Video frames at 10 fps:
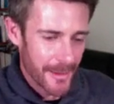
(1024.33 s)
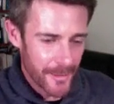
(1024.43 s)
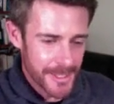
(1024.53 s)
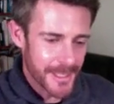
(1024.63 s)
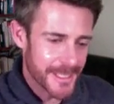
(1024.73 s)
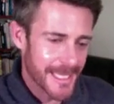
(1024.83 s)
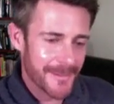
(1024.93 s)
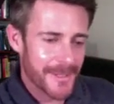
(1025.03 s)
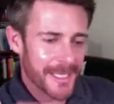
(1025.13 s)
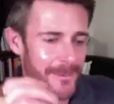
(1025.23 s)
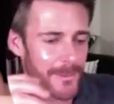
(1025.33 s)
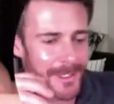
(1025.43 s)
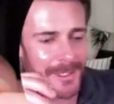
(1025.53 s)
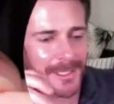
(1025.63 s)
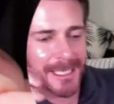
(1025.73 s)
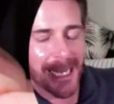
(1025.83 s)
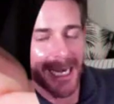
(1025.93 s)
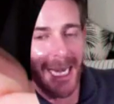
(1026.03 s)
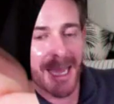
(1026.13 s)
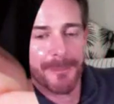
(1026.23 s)
Also, the same thing with the
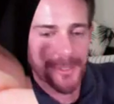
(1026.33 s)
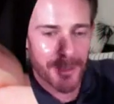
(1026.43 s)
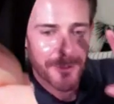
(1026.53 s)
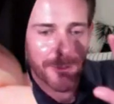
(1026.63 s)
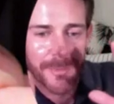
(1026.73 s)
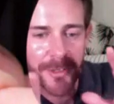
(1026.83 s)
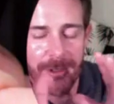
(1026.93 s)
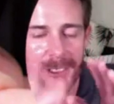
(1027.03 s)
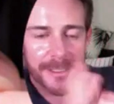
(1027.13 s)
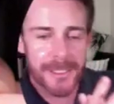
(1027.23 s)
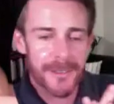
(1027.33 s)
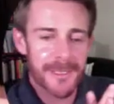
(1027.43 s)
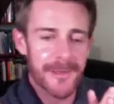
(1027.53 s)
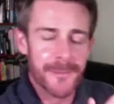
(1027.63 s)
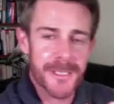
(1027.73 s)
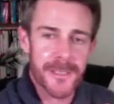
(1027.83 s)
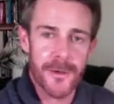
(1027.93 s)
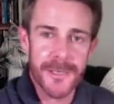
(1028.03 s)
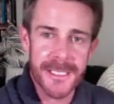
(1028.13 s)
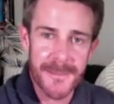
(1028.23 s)
laptop computer. So give up this
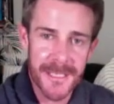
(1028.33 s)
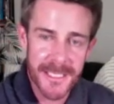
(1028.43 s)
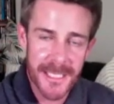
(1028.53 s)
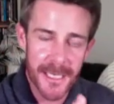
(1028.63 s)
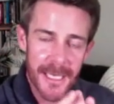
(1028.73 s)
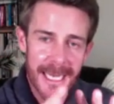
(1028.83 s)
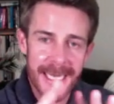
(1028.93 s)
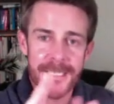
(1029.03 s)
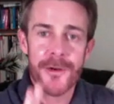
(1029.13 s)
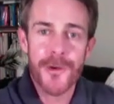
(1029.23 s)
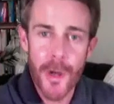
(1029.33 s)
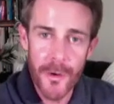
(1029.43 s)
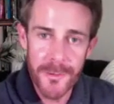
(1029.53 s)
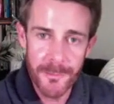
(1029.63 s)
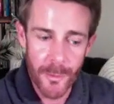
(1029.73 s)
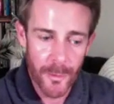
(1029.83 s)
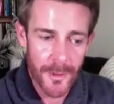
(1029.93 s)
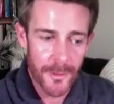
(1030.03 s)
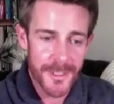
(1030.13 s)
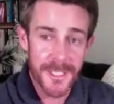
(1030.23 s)
concept. It's a it's a
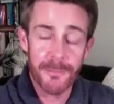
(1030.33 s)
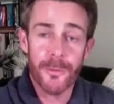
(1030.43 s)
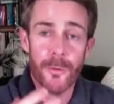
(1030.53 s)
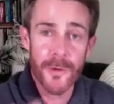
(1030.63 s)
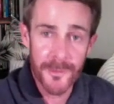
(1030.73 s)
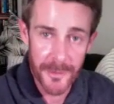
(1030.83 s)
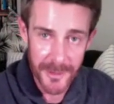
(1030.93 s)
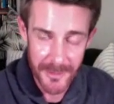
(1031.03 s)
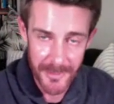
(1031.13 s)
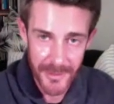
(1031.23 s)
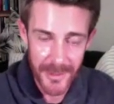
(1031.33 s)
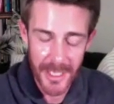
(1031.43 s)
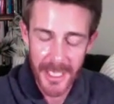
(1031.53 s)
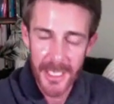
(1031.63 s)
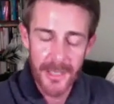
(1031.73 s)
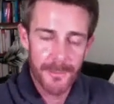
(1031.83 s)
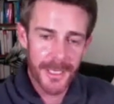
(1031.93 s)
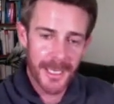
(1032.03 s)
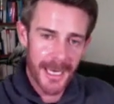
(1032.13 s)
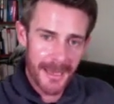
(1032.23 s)
notebook or it's a portable computer,
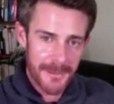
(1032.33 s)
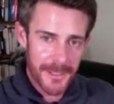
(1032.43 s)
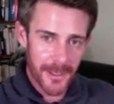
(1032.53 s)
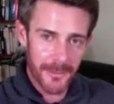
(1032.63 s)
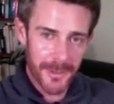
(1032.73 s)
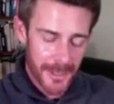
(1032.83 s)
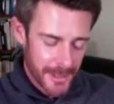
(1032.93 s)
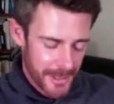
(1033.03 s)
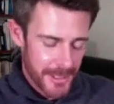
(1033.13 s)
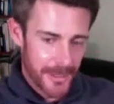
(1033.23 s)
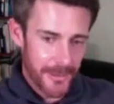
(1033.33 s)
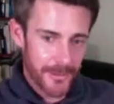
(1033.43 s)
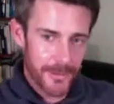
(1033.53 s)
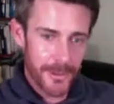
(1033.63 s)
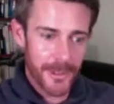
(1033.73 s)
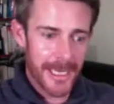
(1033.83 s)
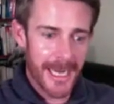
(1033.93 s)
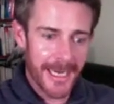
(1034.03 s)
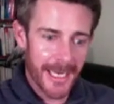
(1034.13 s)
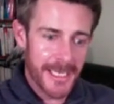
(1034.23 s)
but laptop. You know,
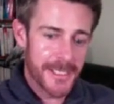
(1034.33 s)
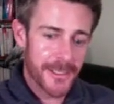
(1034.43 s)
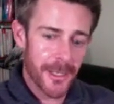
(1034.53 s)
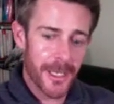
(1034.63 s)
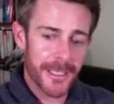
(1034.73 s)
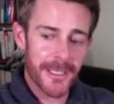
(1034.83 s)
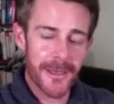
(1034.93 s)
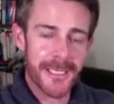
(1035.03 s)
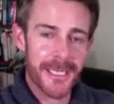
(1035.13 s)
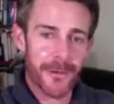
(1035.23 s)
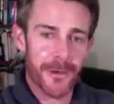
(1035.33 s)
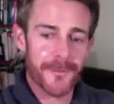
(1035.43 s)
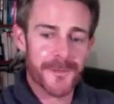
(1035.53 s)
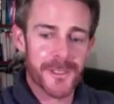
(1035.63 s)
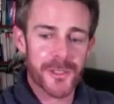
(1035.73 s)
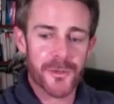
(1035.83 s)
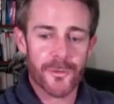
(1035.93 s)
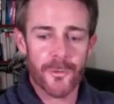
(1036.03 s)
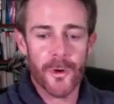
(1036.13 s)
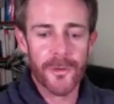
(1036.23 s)
unless you like the idea of
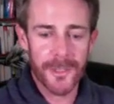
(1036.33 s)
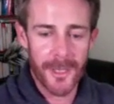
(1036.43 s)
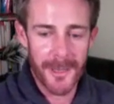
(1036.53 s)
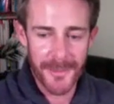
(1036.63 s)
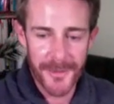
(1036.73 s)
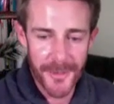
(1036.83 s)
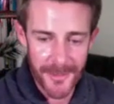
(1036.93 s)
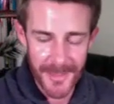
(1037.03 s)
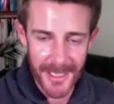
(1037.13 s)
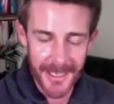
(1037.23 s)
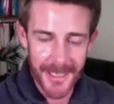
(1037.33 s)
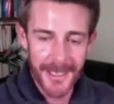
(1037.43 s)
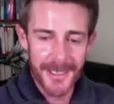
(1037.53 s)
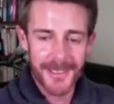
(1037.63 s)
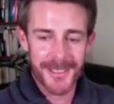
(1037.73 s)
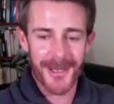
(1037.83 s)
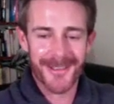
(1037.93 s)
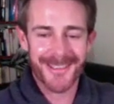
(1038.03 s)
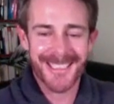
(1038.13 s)
scrotal hypothermia, so